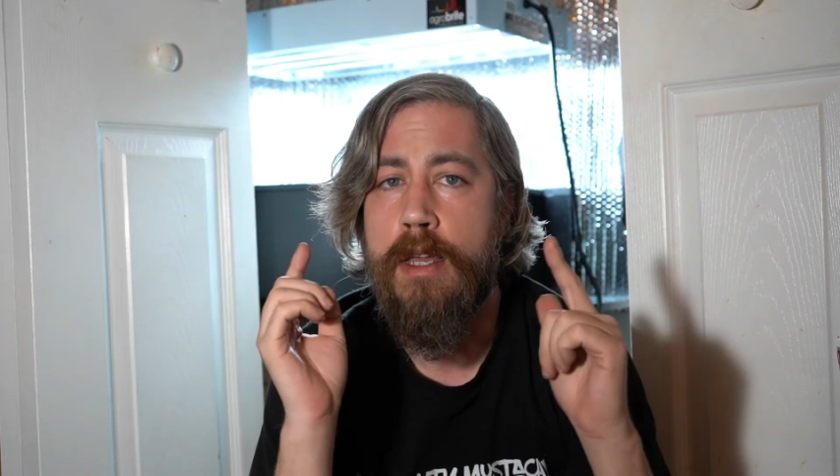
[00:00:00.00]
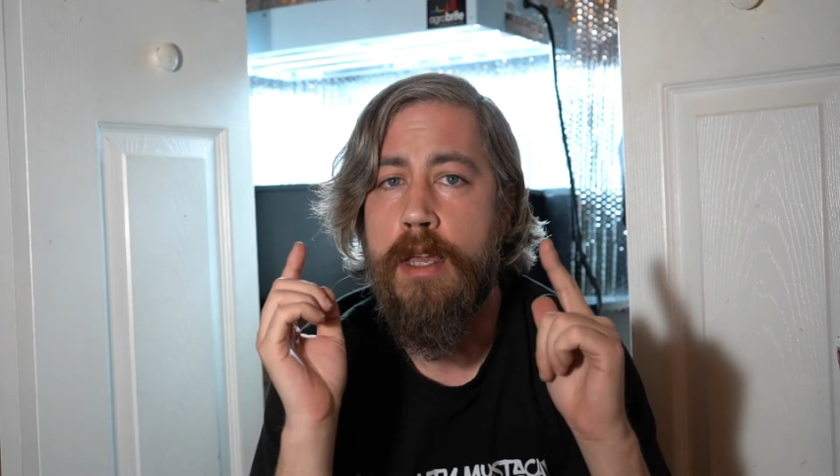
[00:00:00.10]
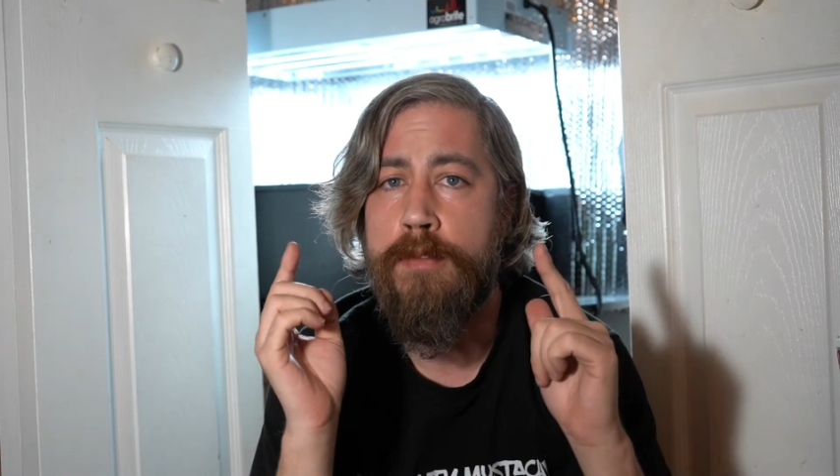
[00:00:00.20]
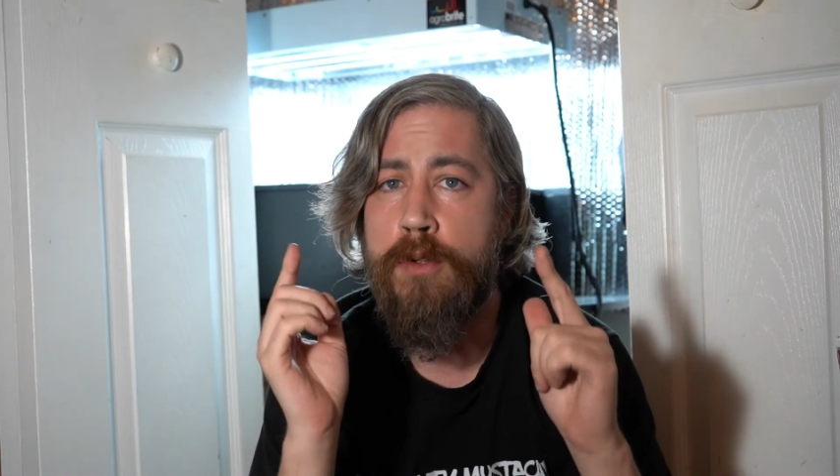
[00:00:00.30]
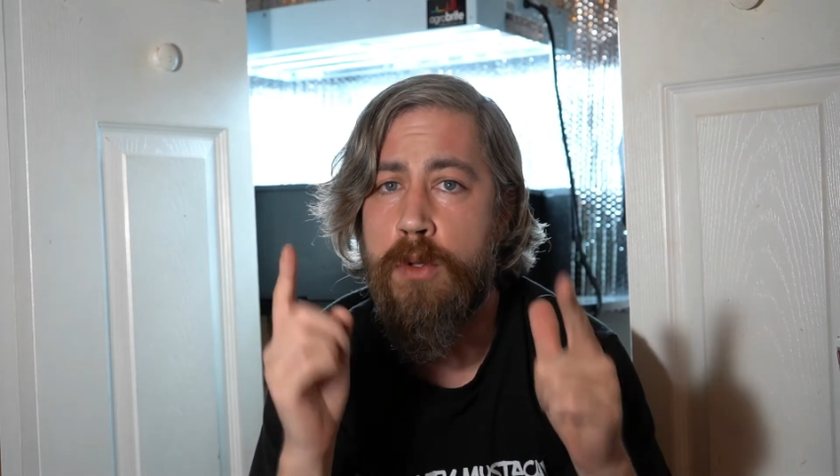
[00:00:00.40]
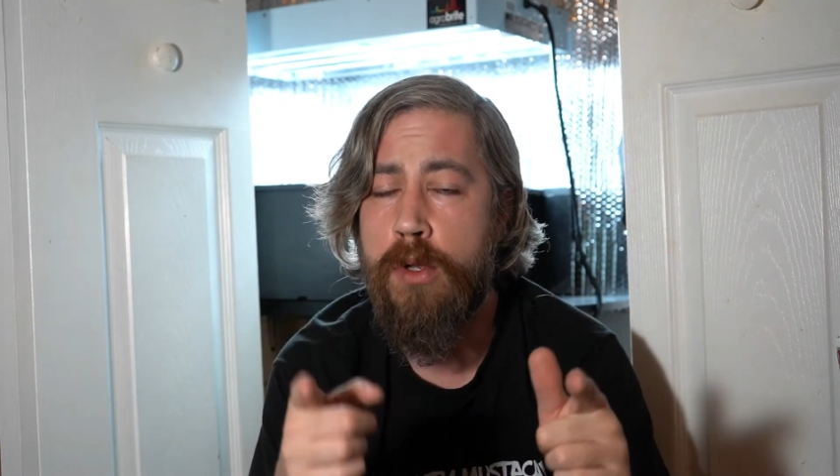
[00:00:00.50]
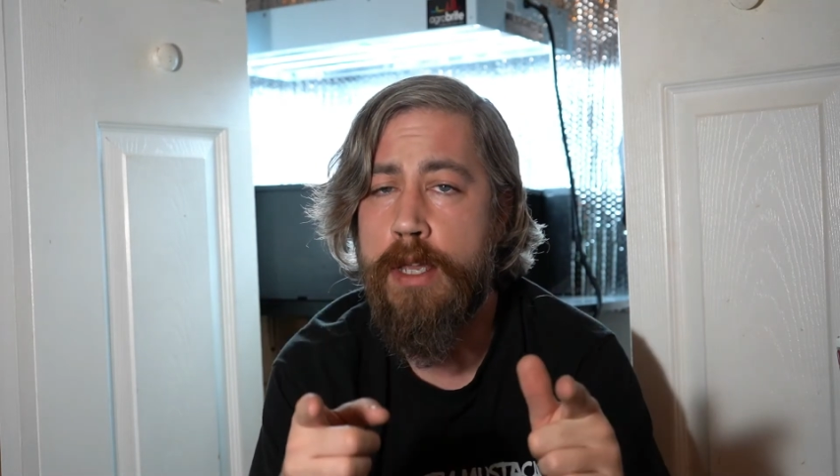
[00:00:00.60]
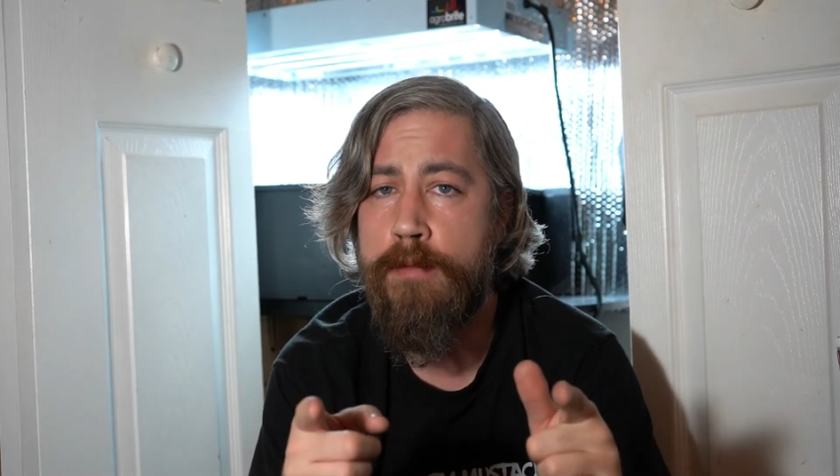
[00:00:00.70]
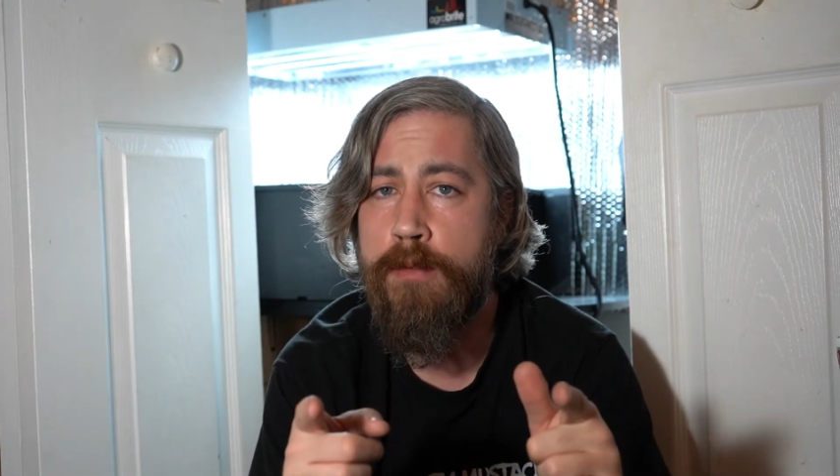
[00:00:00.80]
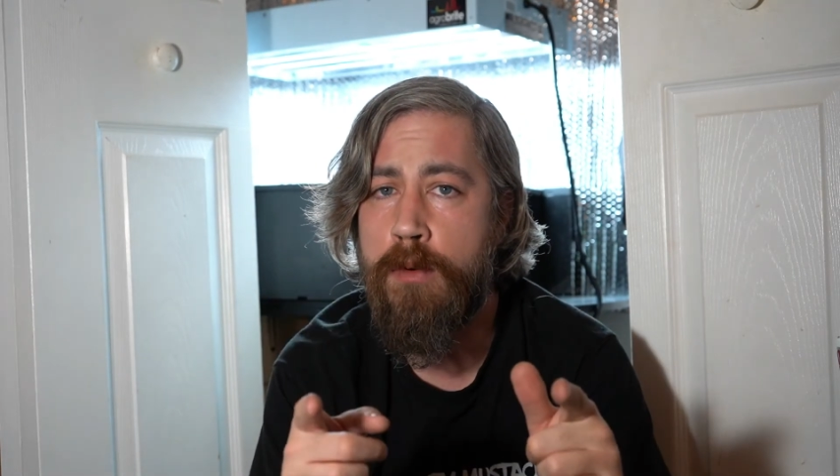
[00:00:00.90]
If you're
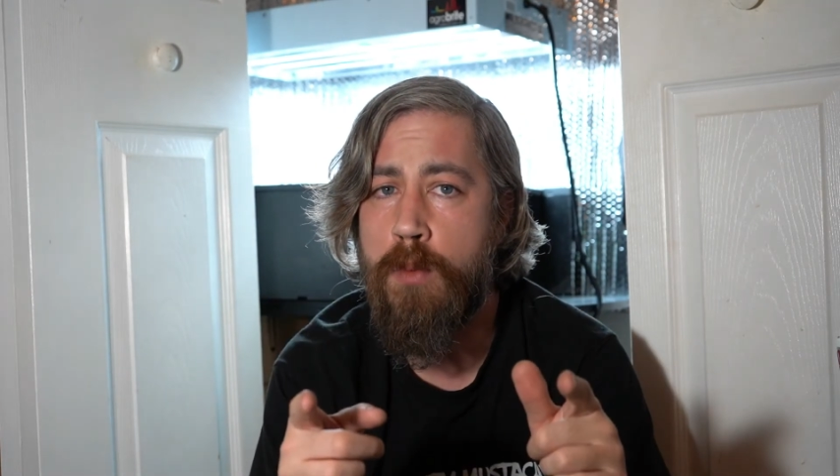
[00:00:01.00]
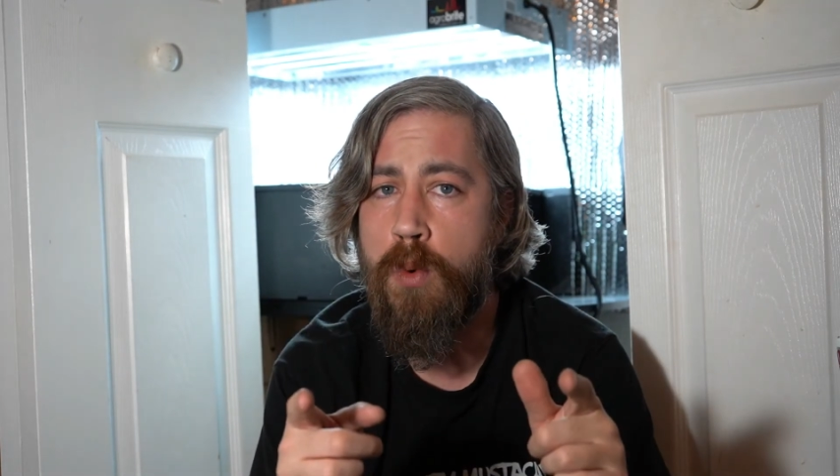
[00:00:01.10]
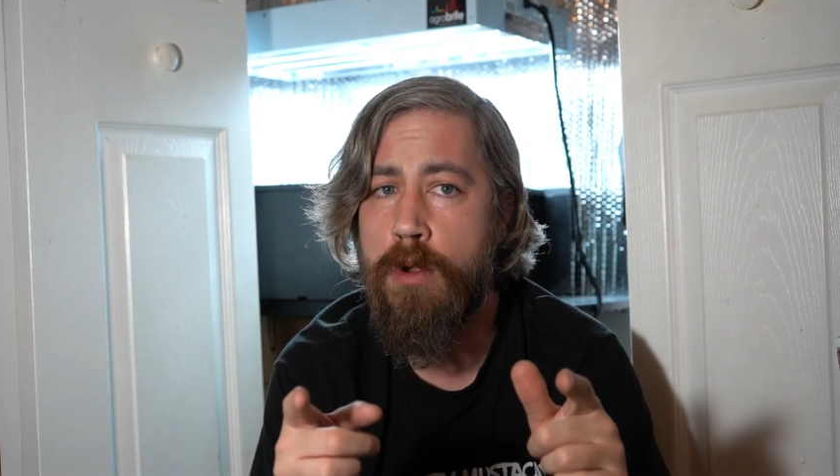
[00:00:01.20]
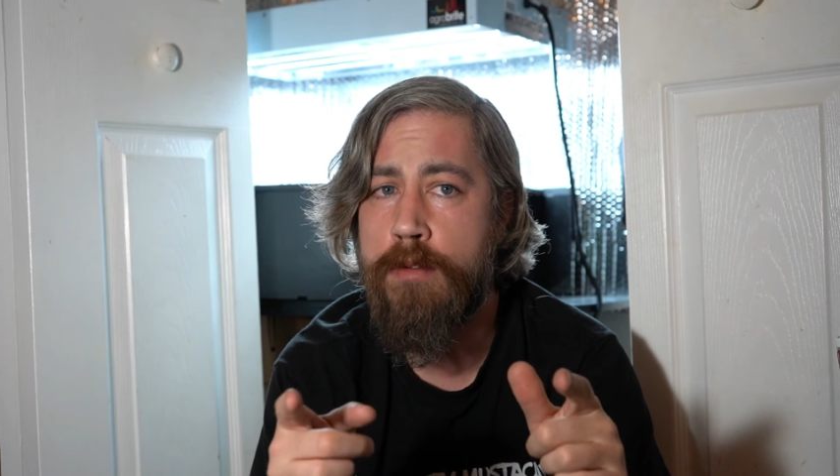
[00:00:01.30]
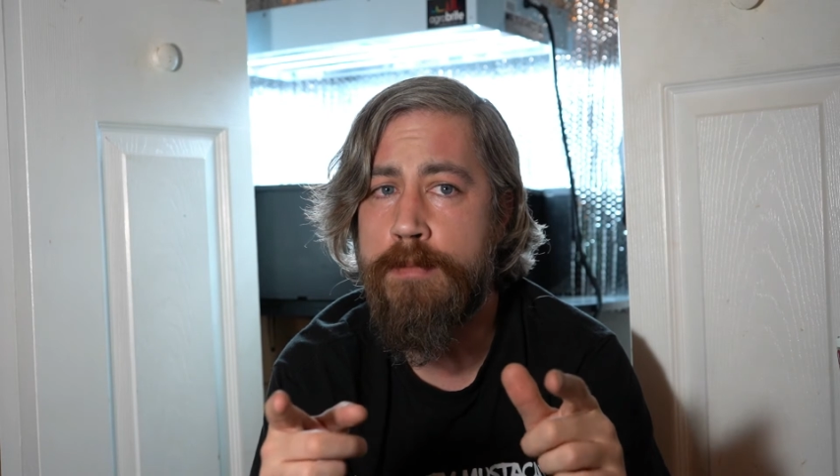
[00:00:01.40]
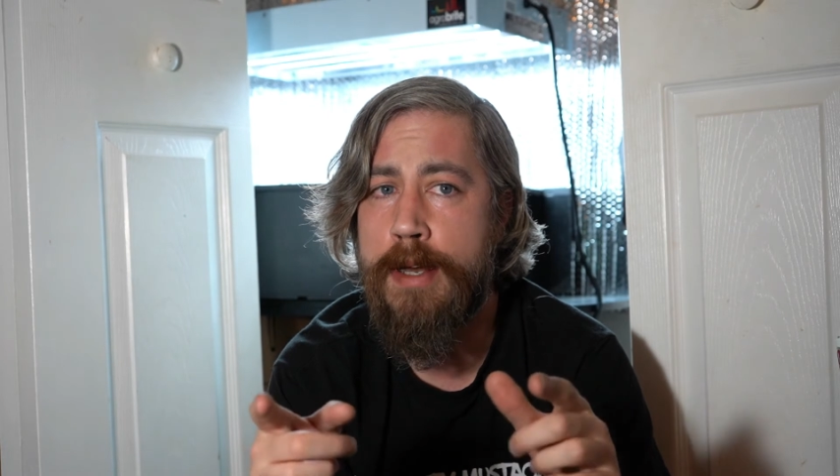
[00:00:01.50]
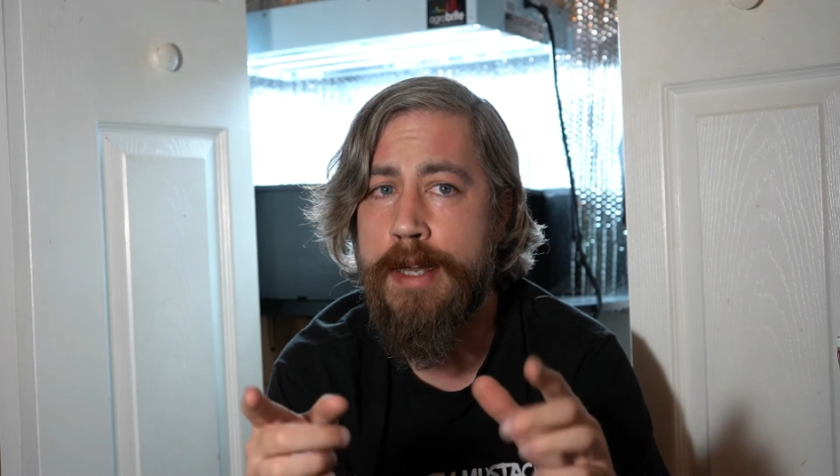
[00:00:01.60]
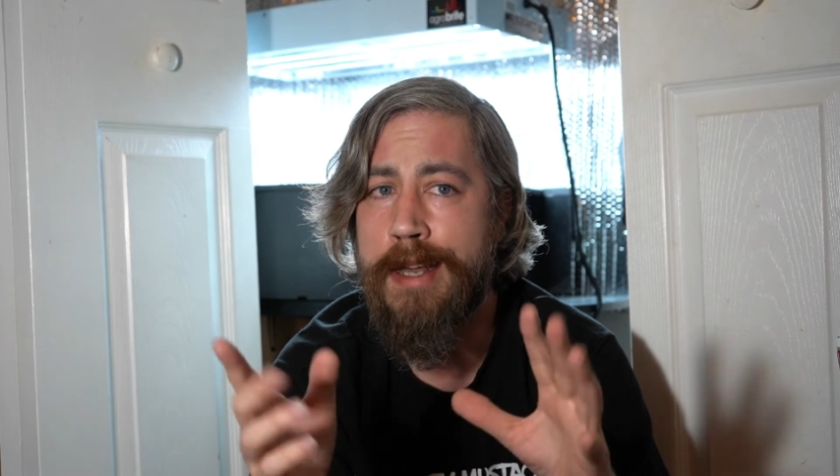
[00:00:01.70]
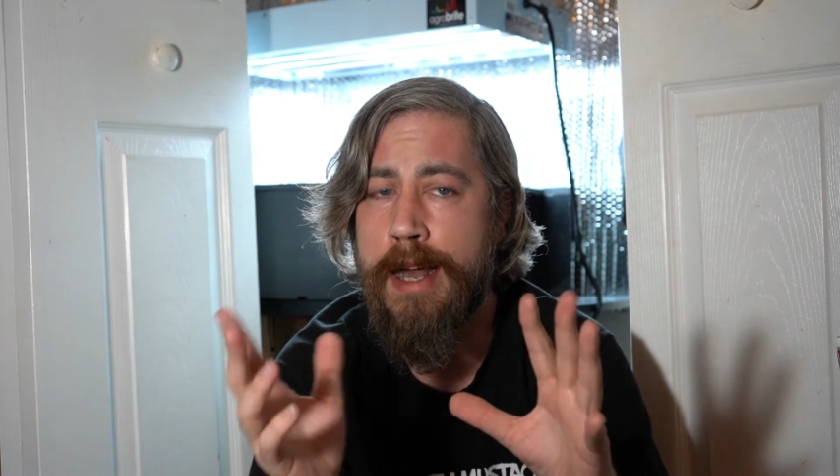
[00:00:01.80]
looking for more of my